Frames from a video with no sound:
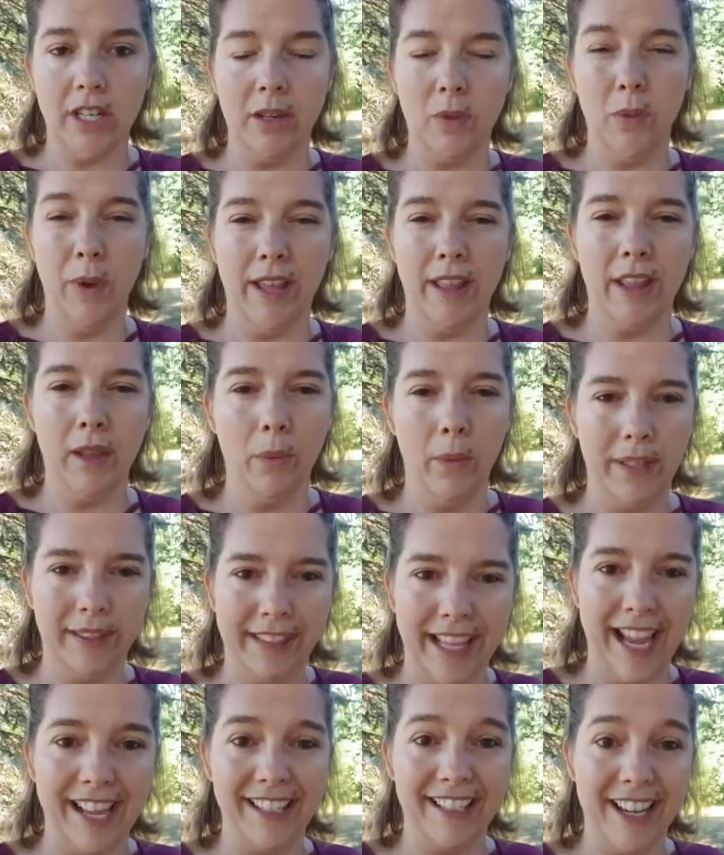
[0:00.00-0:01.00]
And what what
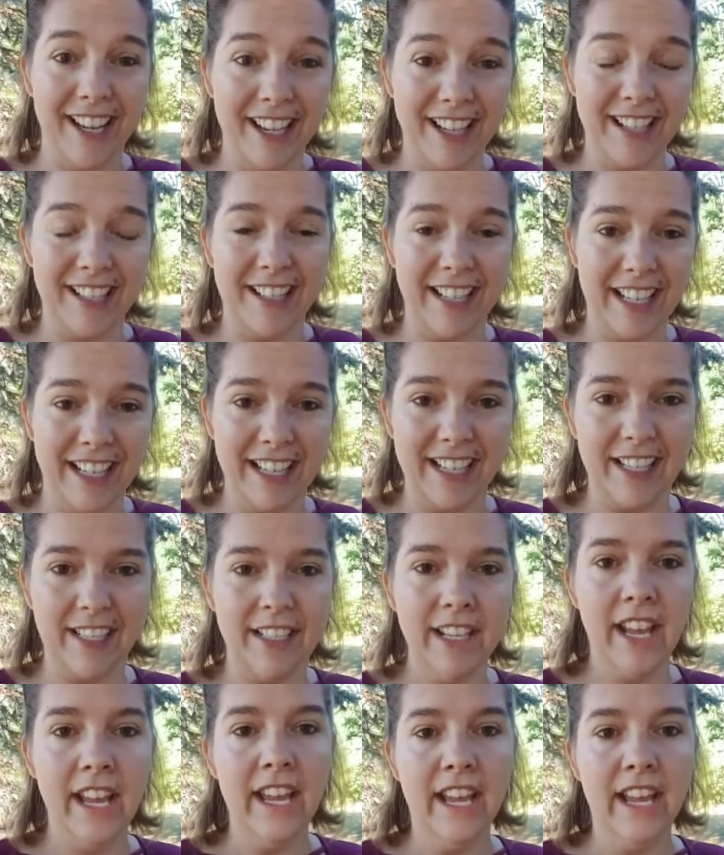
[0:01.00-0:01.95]
that does is